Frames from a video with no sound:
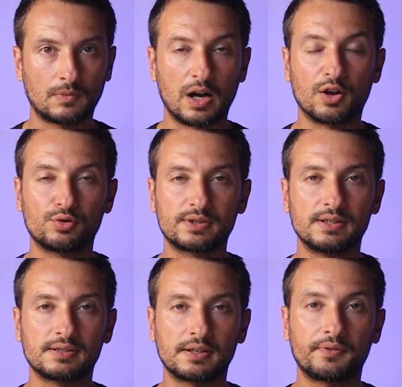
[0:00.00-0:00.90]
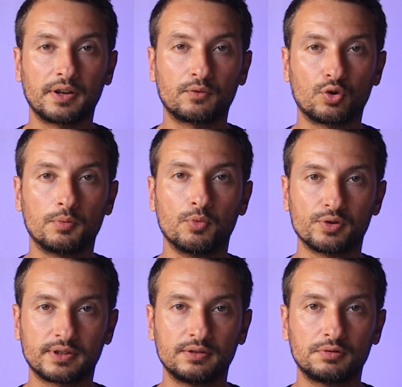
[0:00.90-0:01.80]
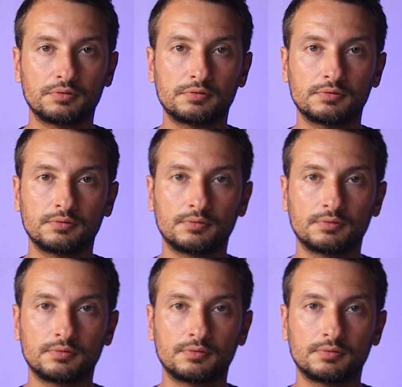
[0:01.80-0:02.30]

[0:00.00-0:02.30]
Are you still suffering from mosquitoes?